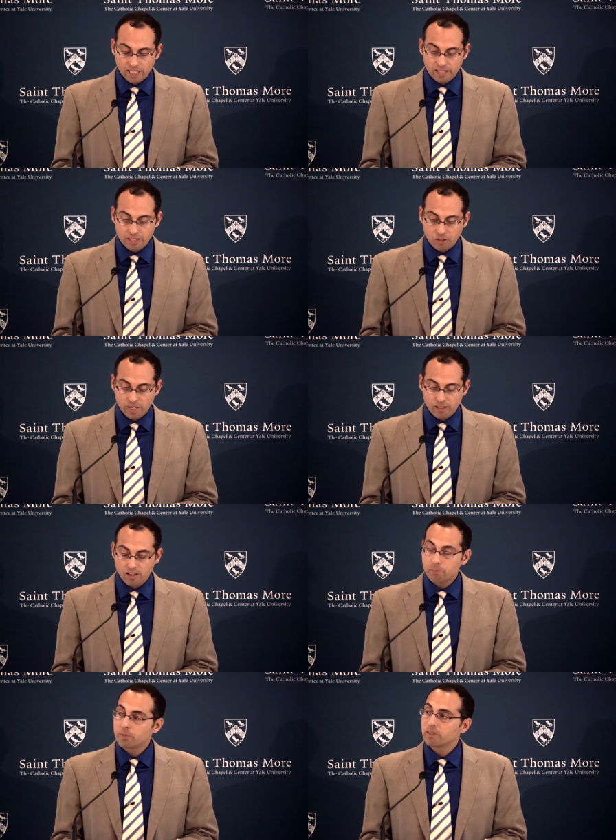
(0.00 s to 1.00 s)
And the greater
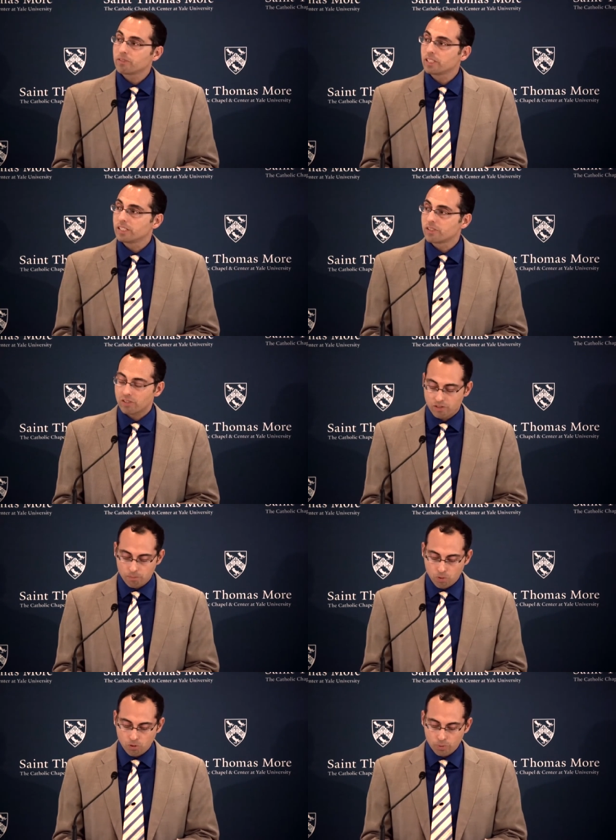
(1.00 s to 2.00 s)
our privilege, the
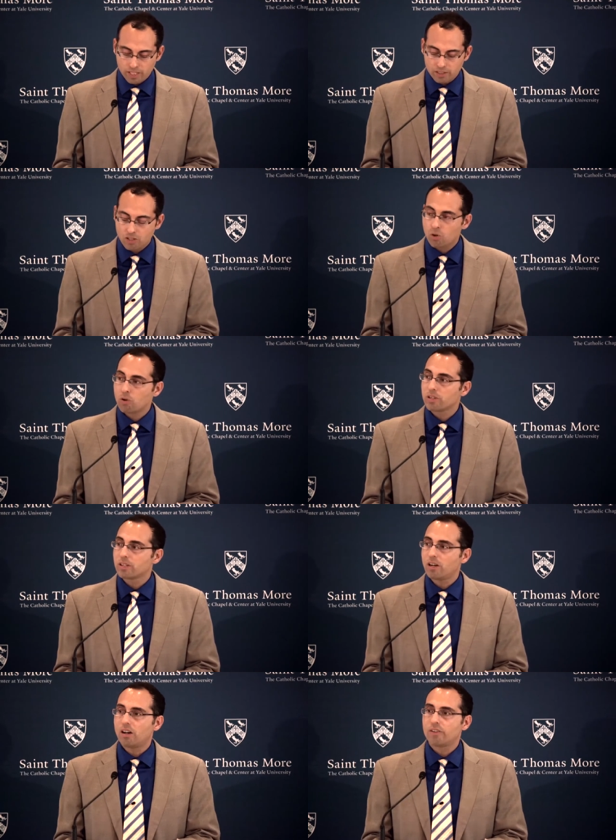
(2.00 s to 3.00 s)
more we can
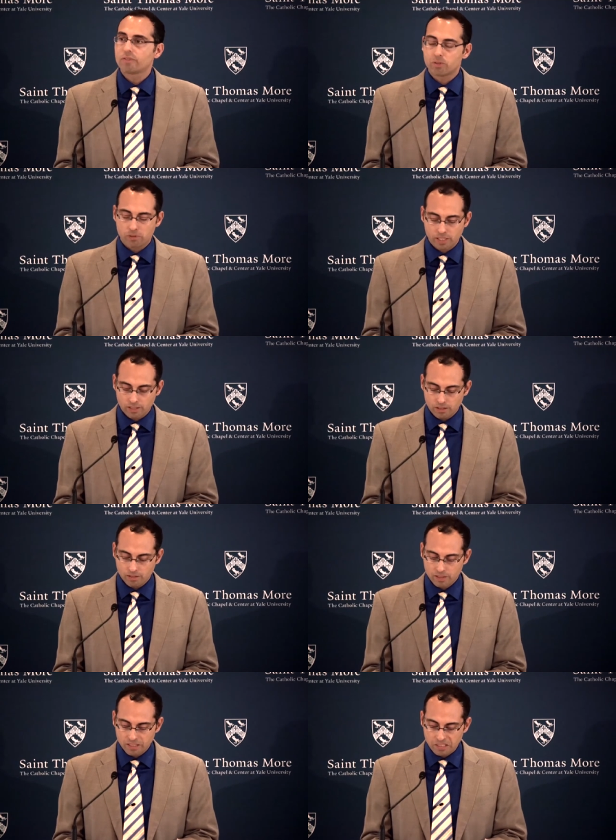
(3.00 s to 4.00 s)
cordon off the
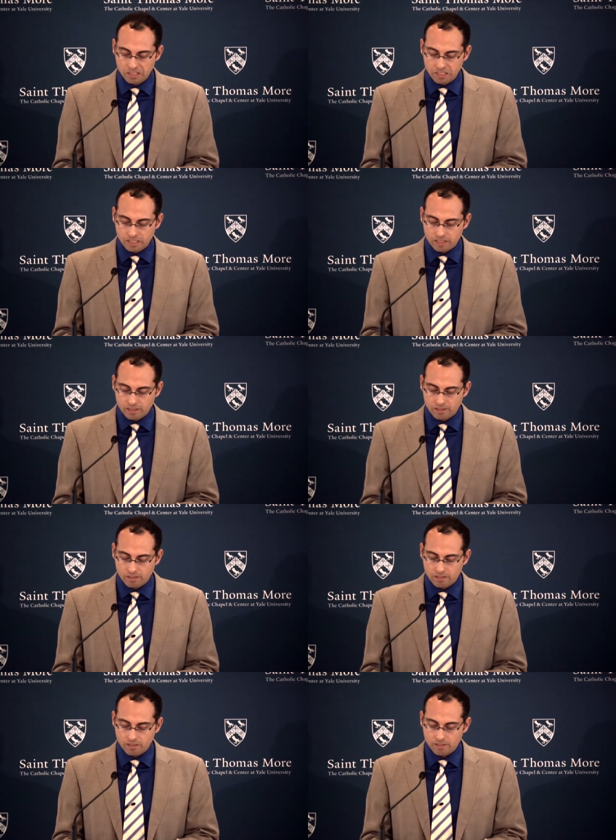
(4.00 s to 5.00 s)
real,
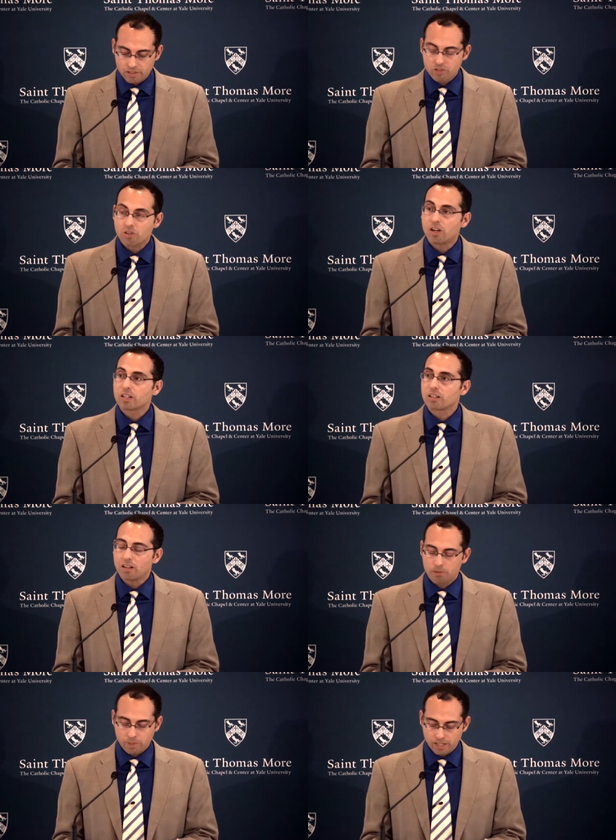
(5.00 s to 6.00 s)
the stronger
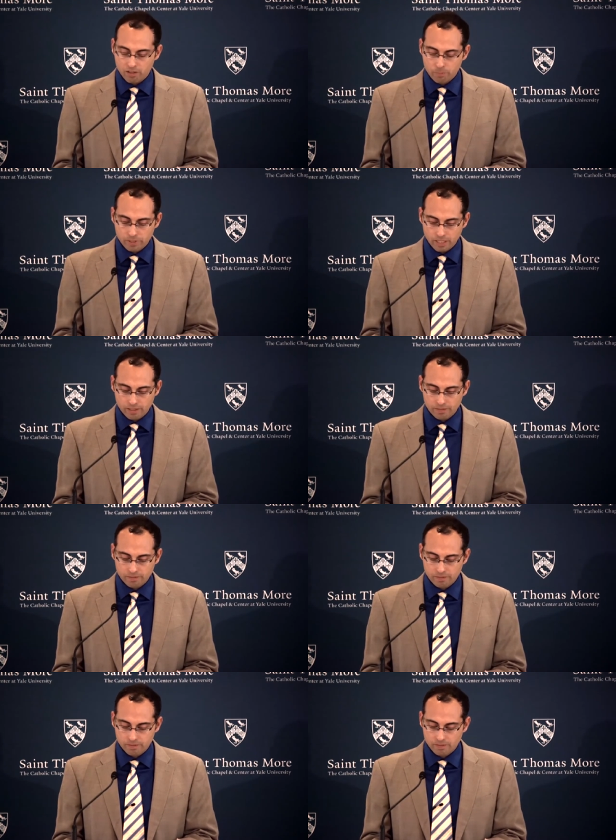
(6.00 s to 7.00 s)
our myopia.
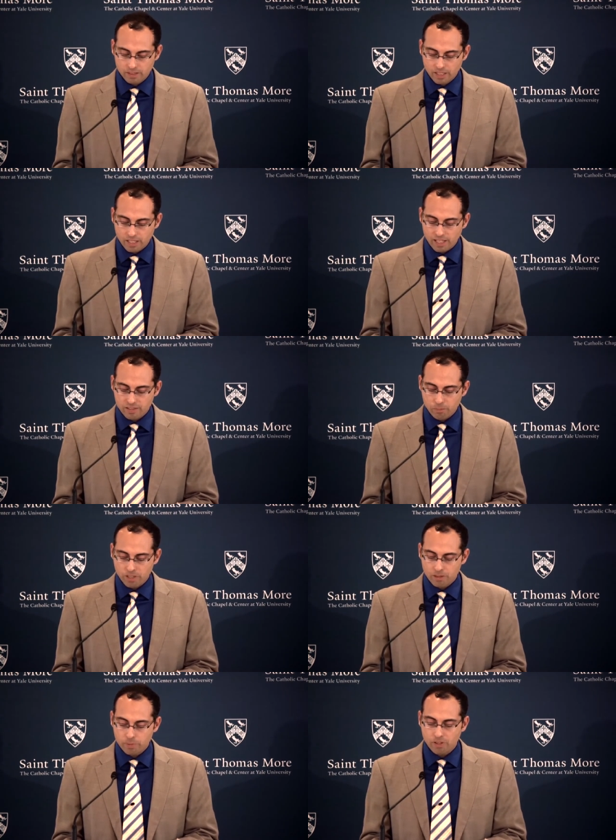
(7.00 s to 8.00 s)
As Amiri